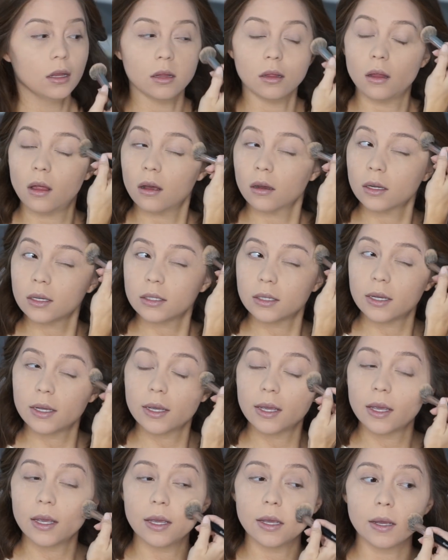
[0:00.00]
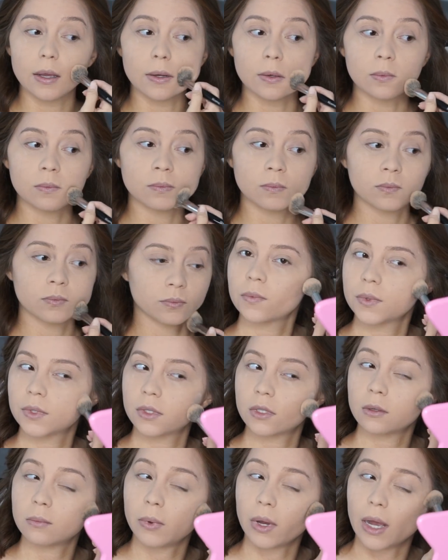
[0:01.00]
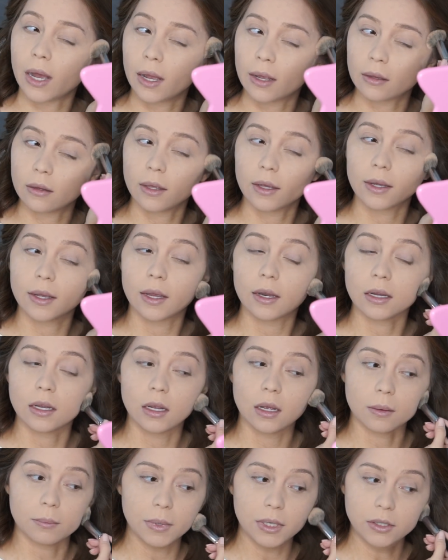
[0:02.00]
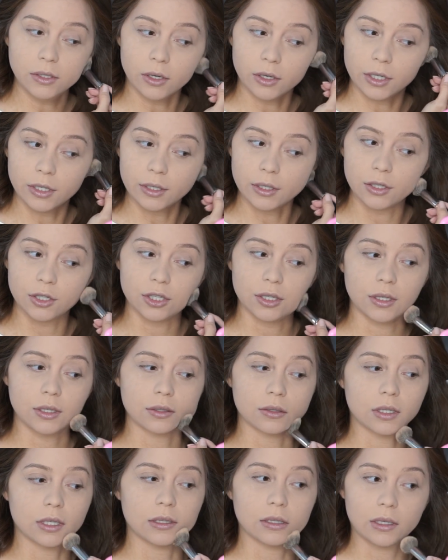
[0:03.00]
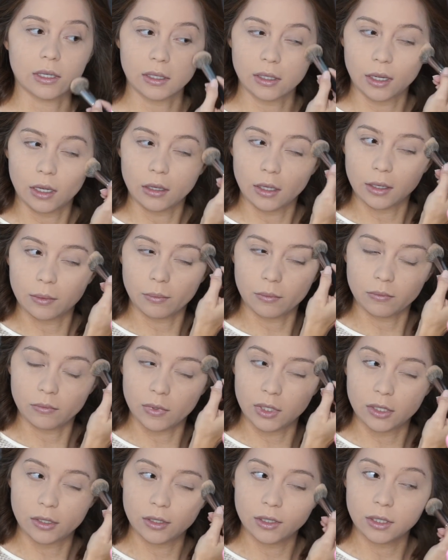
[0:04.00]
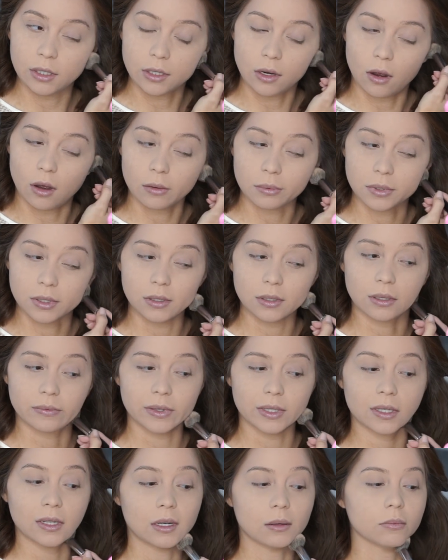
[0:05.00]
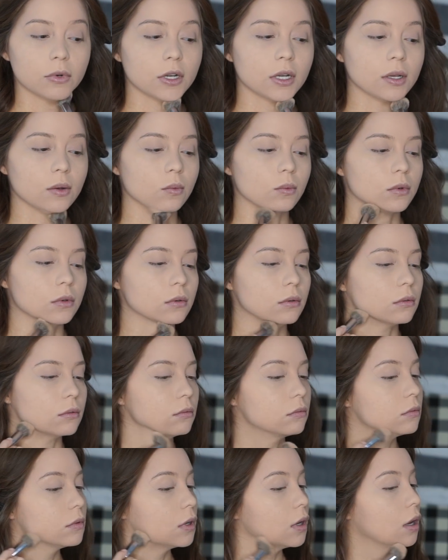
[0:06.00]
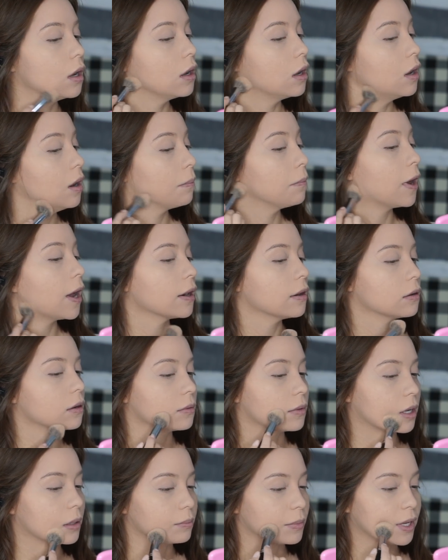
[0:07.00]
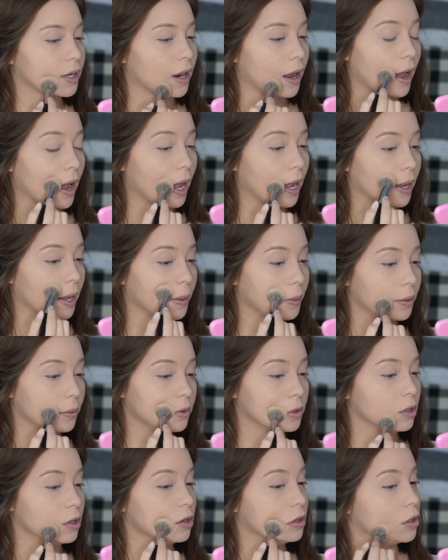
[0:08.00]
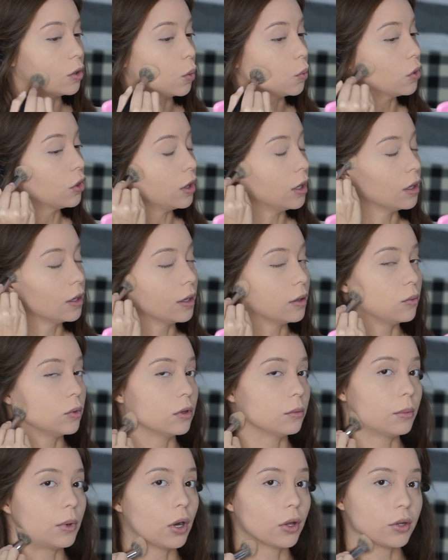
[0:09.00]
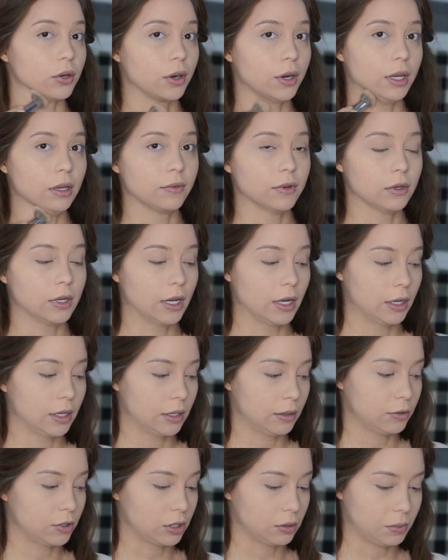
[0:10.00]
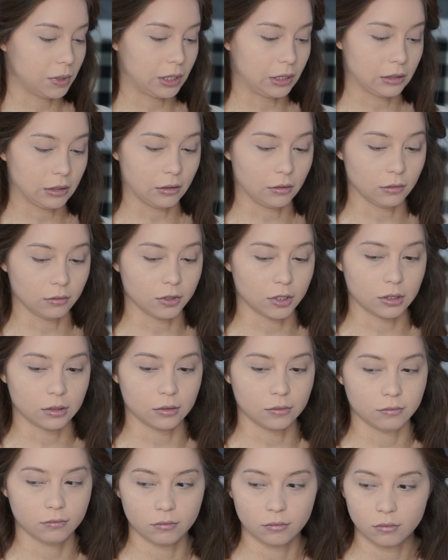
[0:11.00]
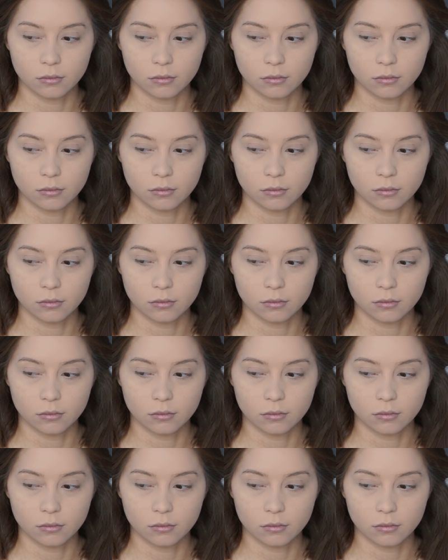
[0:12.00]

long as I can to buy like any maternity jeans or anything like that, like maternity tops and stuff like that. I probably won't. I don't think I will bother even getting, just because I'll just